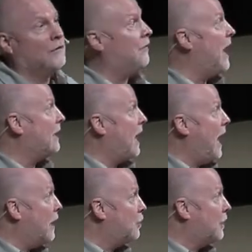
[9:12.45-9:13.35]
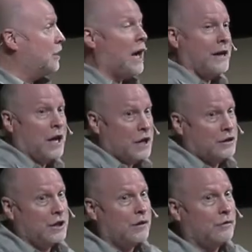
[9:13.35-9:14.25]
In fact, actually, you had
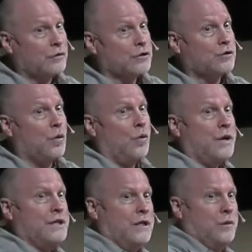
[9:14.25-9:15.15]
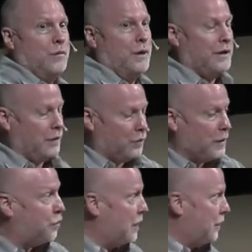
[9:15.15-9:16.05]
several stories that
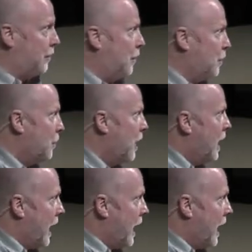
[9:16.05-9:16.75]
we went through,